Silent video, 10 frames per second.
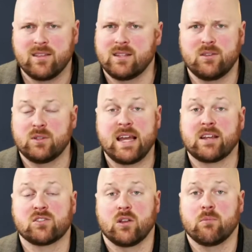do the
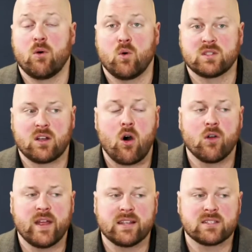text on the post, like all
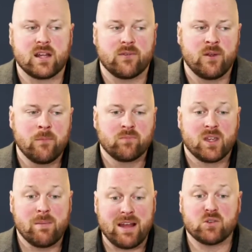that stuff.
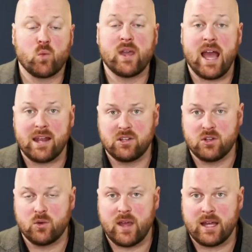Imagine we had to
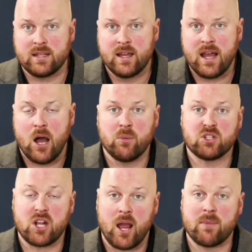do that, how much
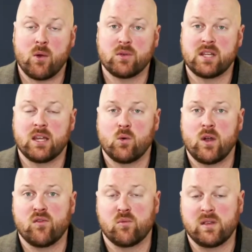time that would take away
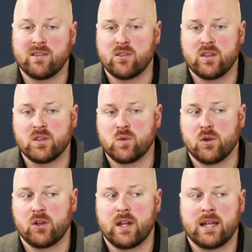from the other things we're
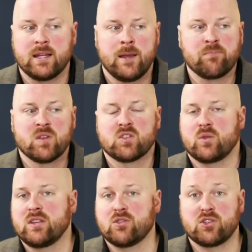good at. So
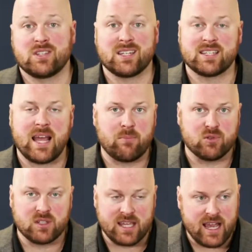these are just examples,
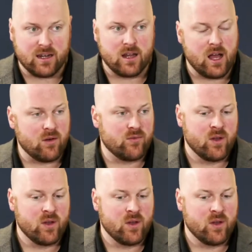again, of,